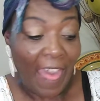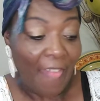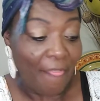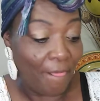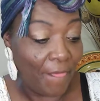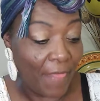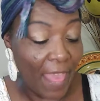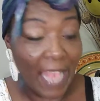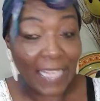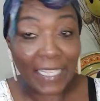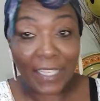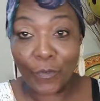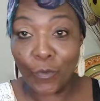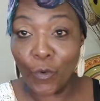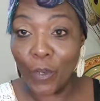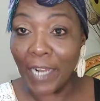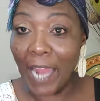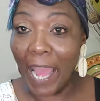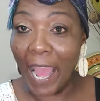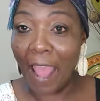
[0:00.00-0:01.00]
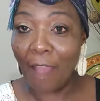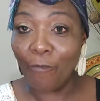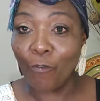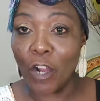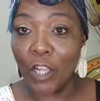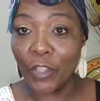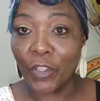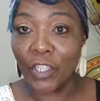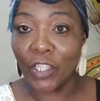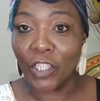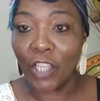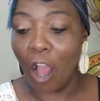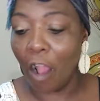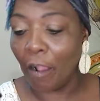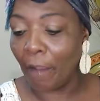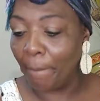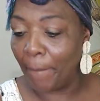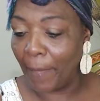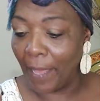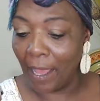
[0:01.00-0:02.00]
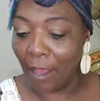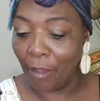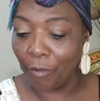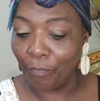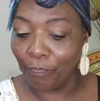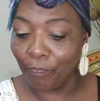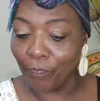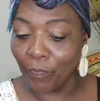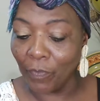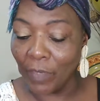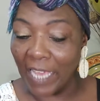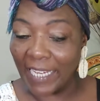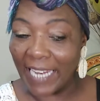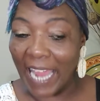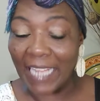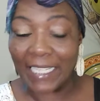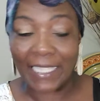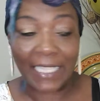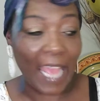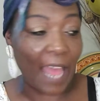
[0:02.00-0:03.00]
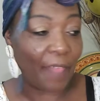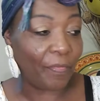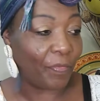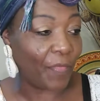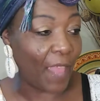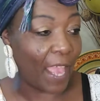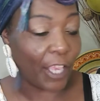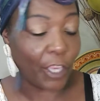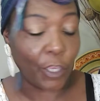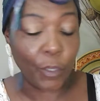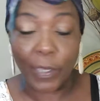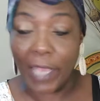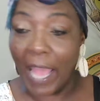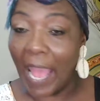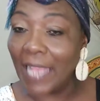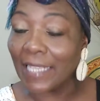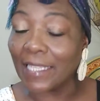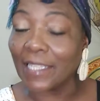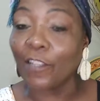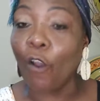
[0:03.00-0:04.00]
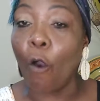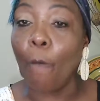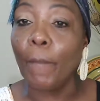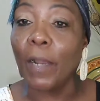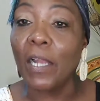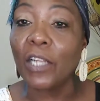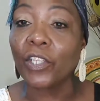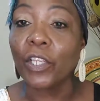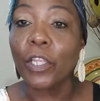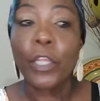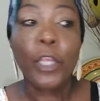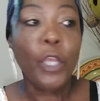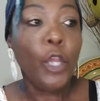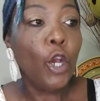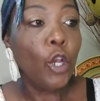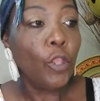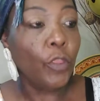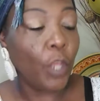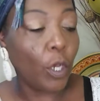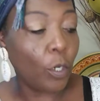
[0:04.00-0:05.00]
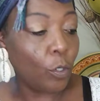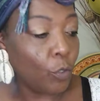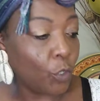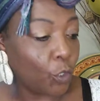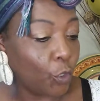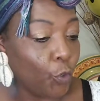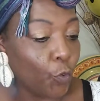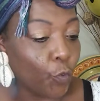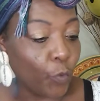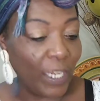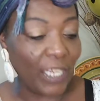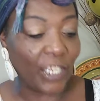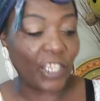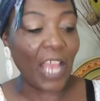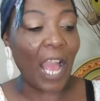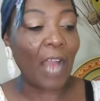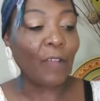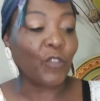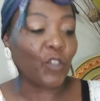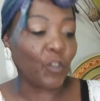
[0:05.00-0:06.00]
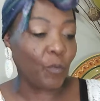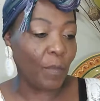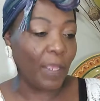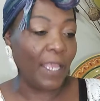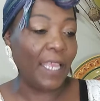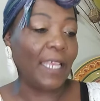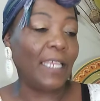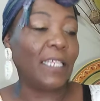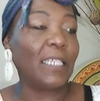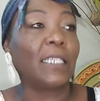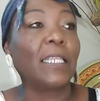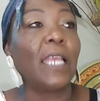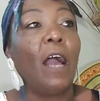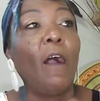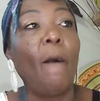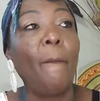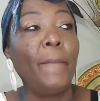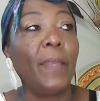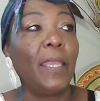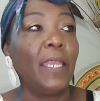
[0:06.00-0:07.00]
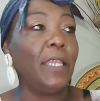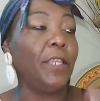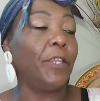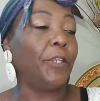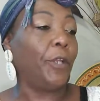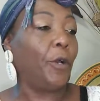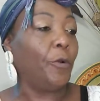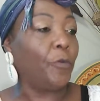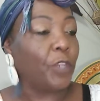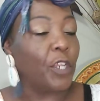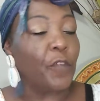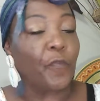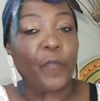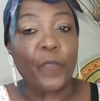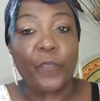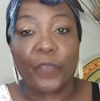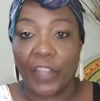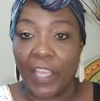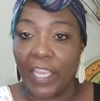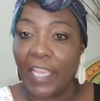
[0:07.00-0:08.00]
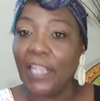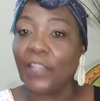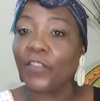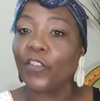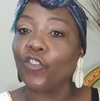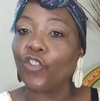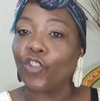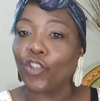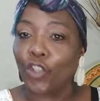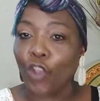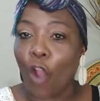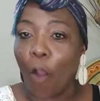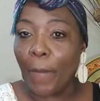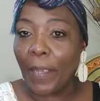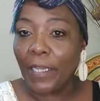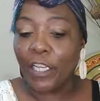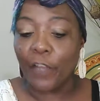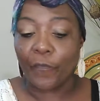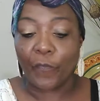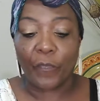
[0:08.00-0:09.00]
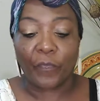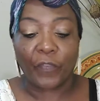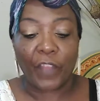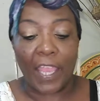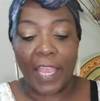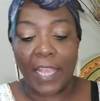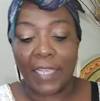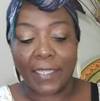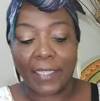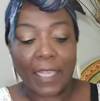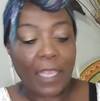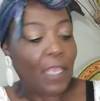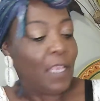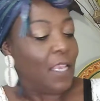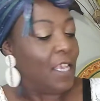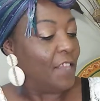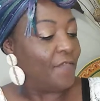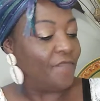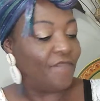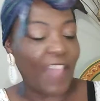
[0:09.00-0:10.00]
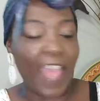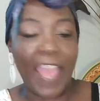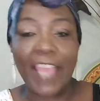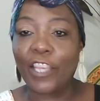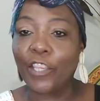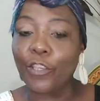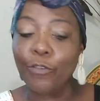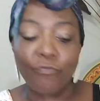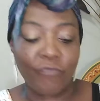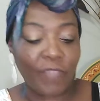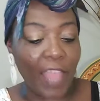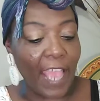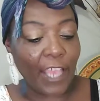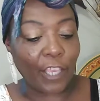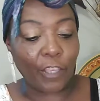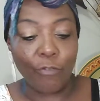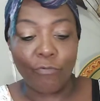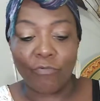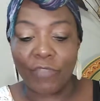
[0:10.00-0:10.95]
that's what I want to talk about. And I say I thank you guys so much, those who reach out to me and tell me, different things and show me different things. Thank you, thank you,